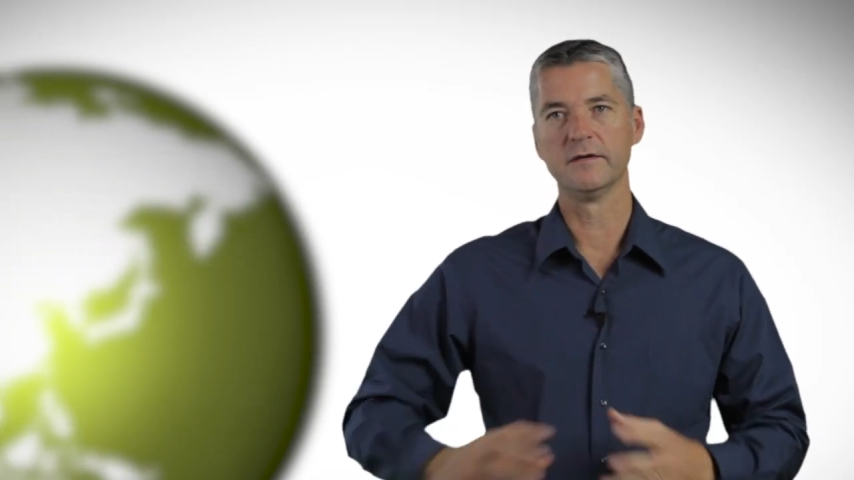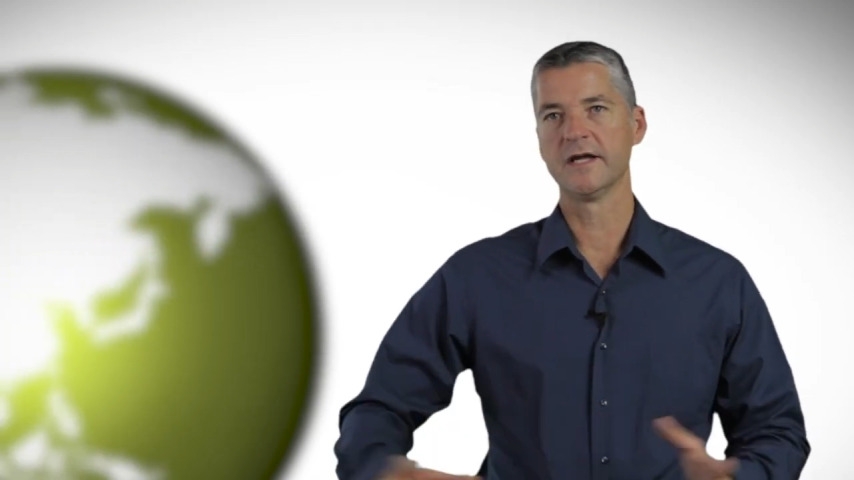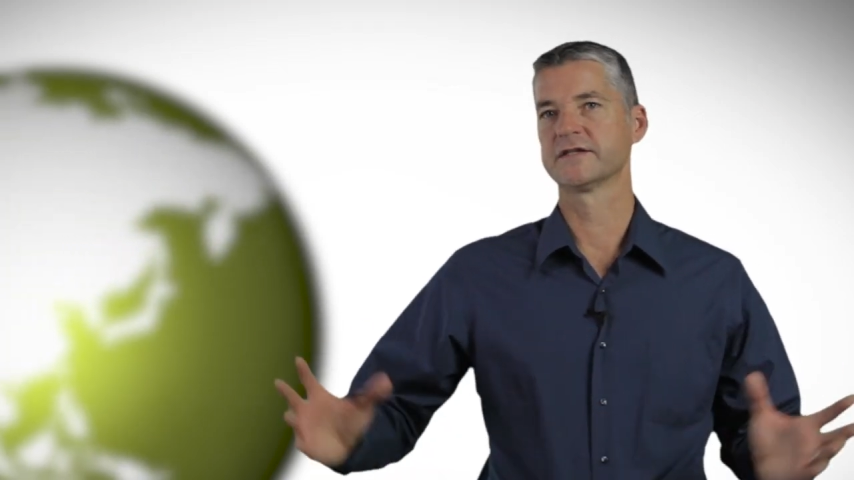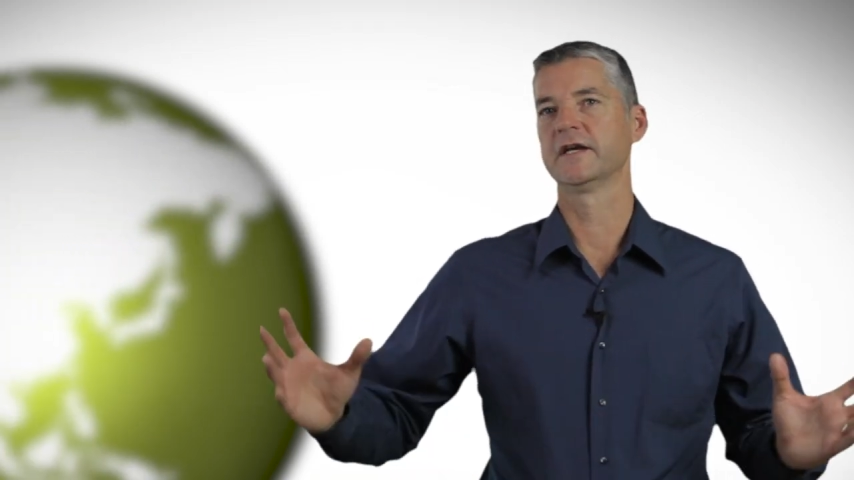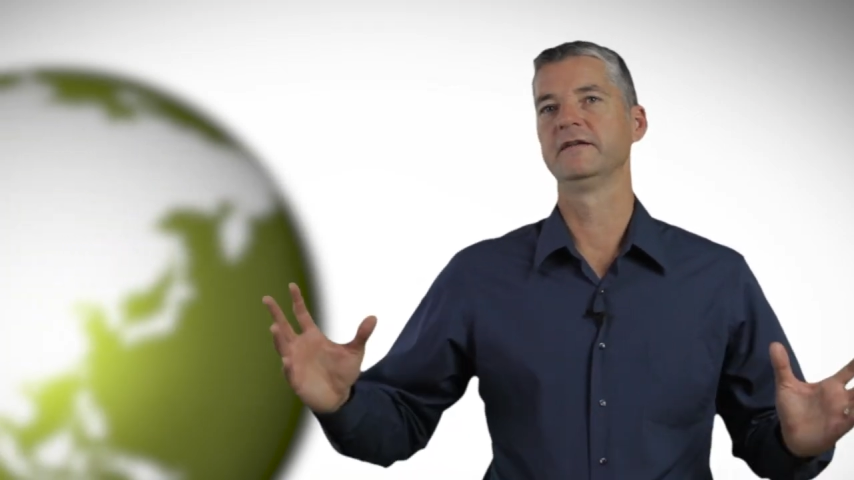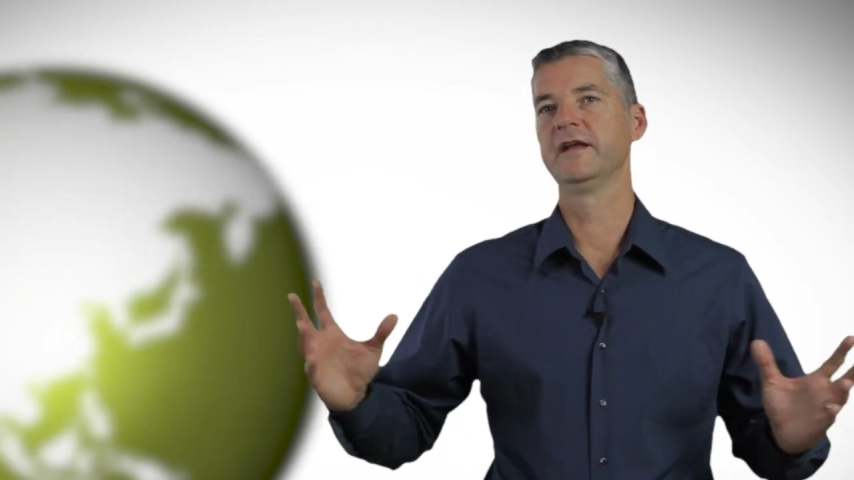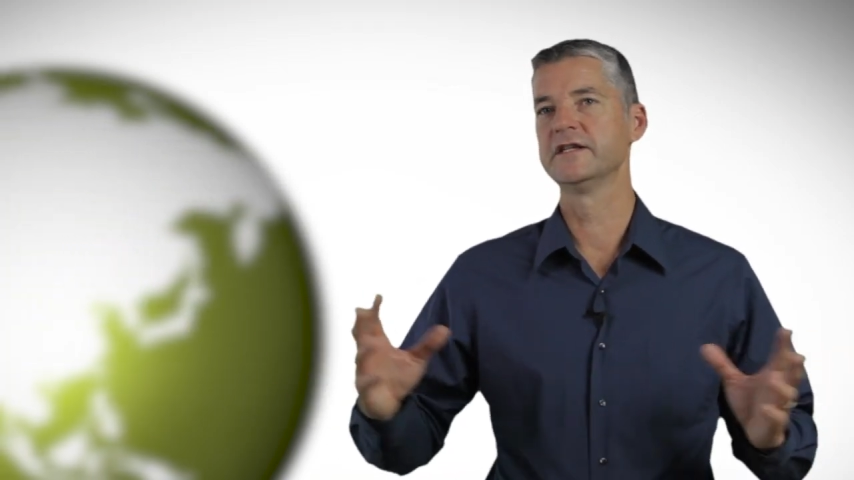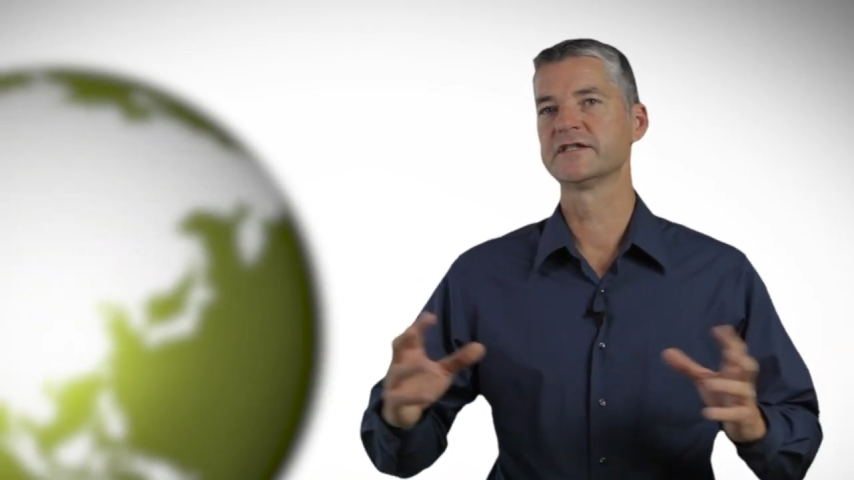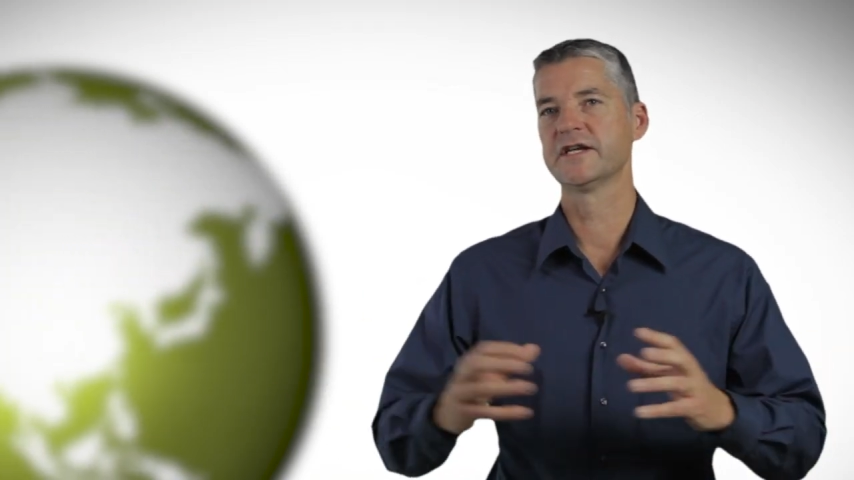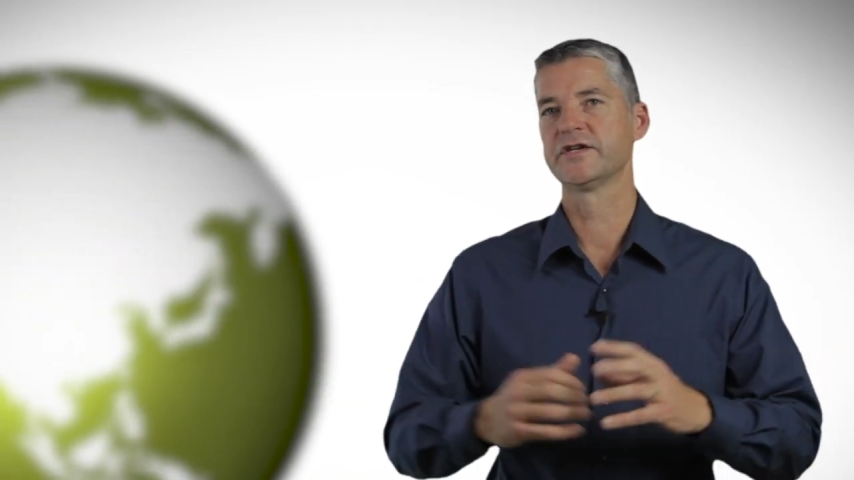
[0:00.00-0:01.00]
let's say,
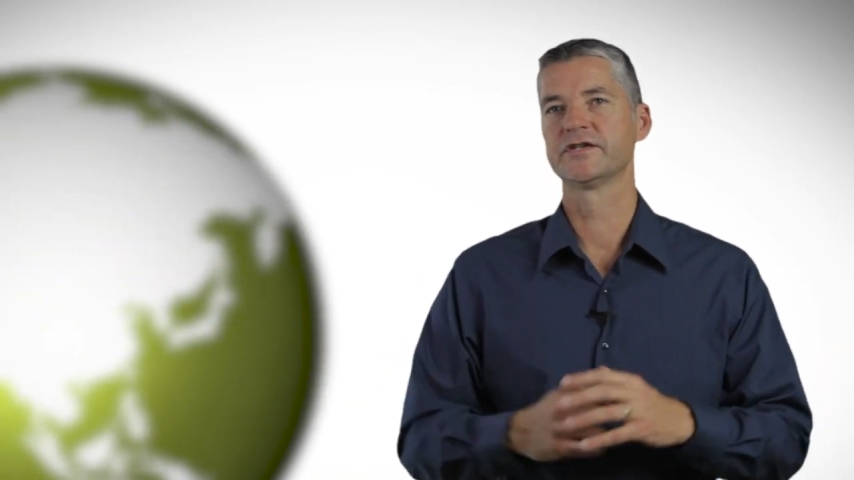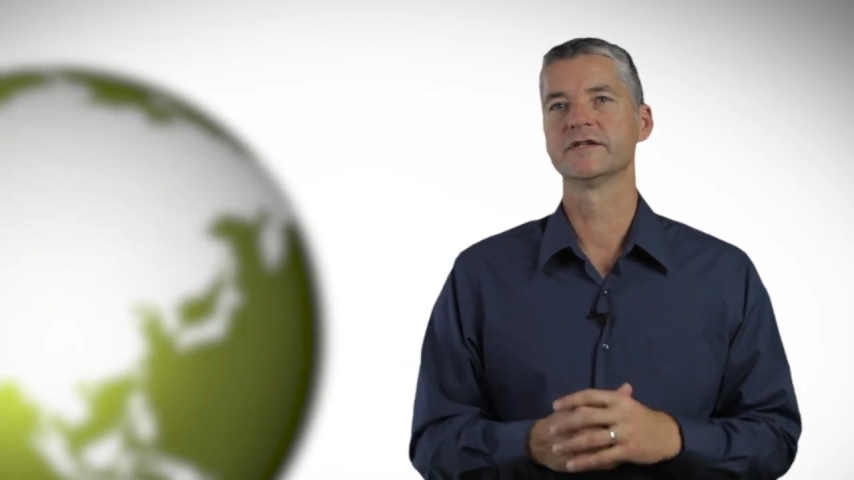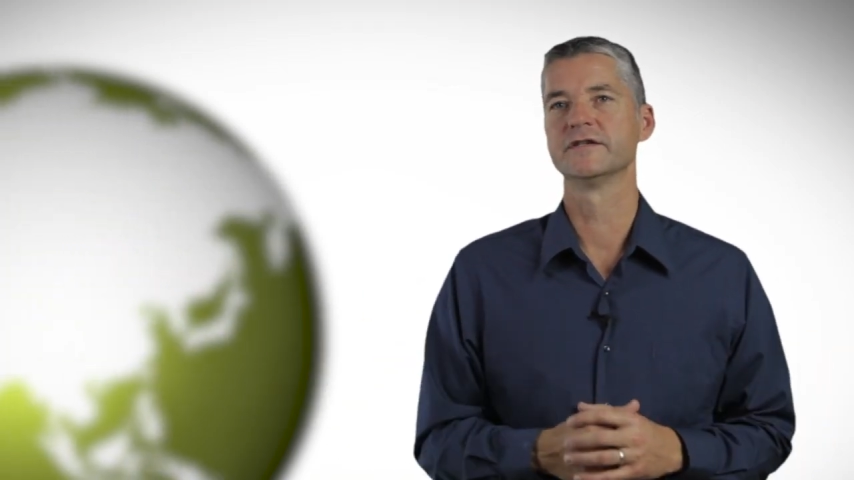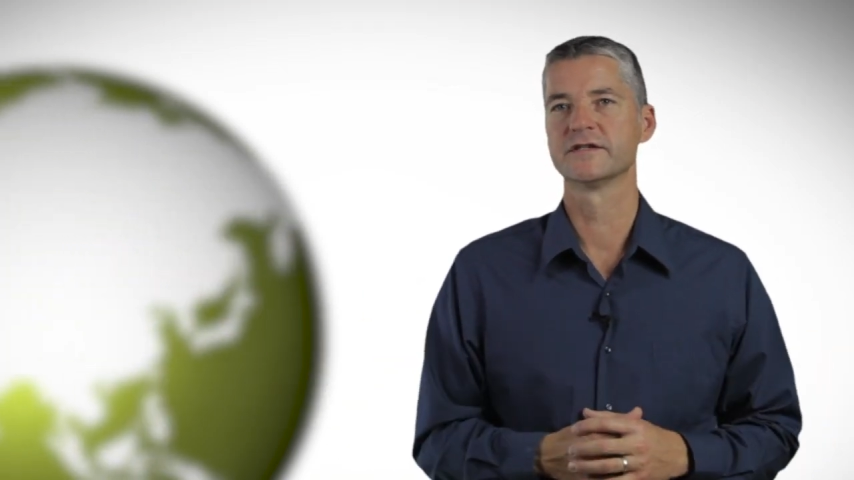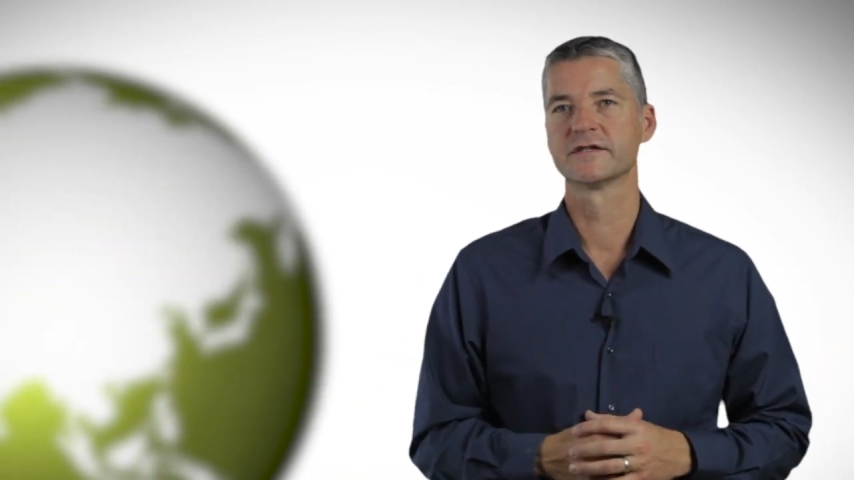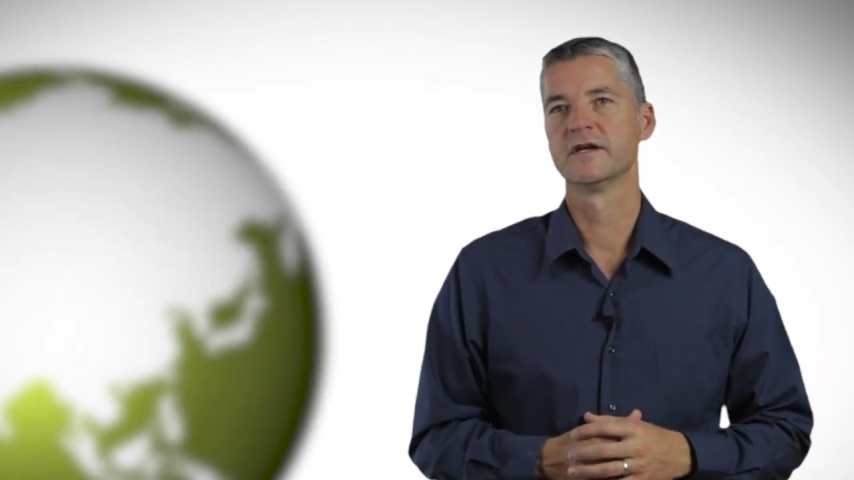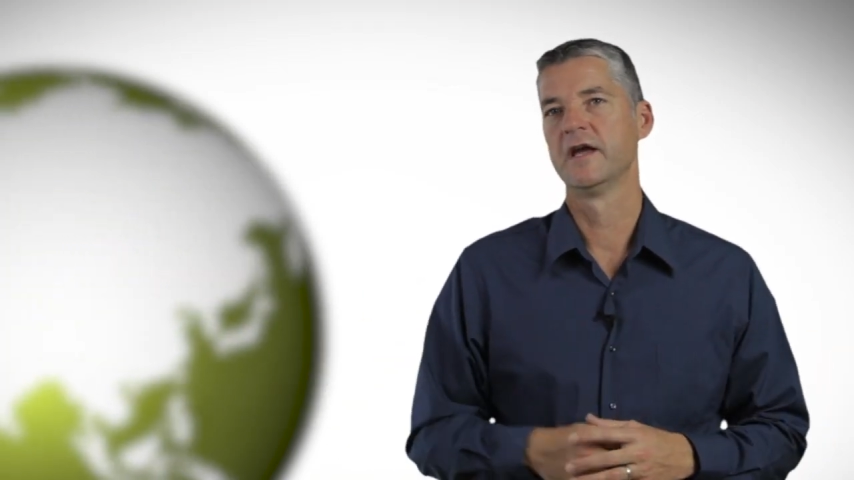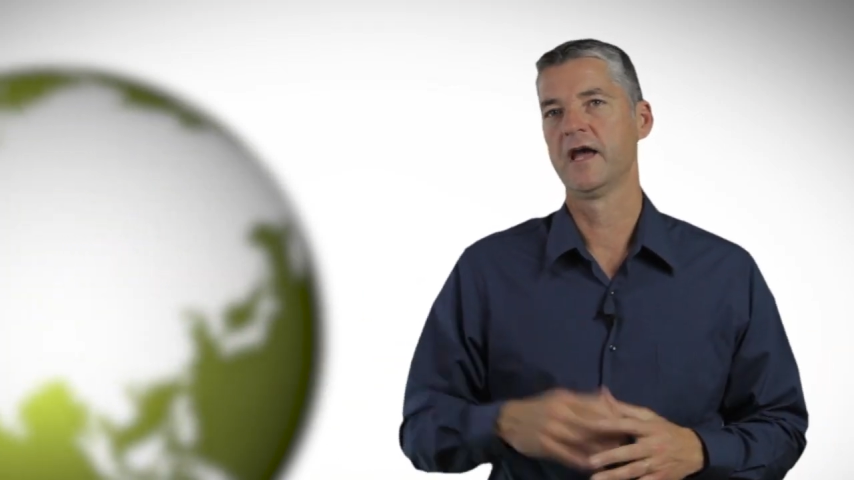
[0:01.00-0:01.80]
10 sessions,